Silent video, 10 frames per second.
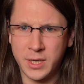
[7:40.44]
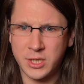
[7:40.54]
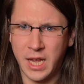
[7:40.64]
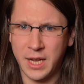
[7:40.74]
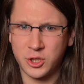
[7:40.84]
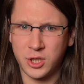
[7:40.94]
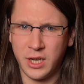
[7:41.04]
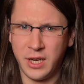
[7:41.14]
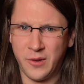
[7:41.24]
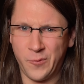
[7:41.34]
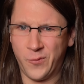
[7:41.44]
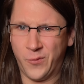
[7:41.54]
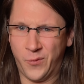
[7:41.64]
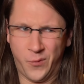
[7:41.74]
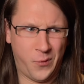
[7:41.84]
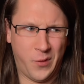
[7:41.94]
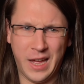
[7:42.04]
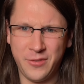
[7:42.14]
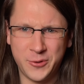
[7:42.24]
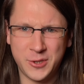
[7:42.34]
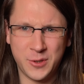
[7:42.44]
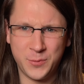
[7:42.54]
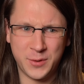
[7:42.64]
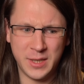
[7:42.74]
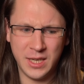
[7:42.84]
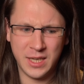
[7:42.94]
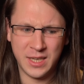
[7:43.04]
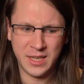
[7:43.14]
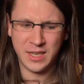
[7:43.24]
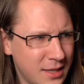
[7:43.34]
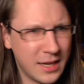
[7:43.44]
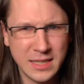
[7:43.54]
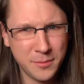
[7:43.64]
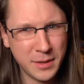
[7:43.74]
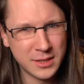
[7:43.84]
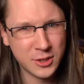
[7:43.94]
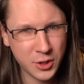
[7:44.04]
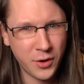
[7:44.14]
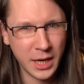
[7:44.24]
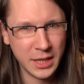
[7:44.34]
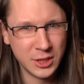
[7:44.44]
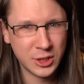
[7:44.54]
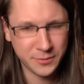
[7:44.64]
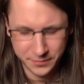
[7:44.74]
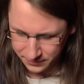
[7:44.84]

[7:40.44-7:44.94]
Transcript: is actually flat or something. It's a bit strange.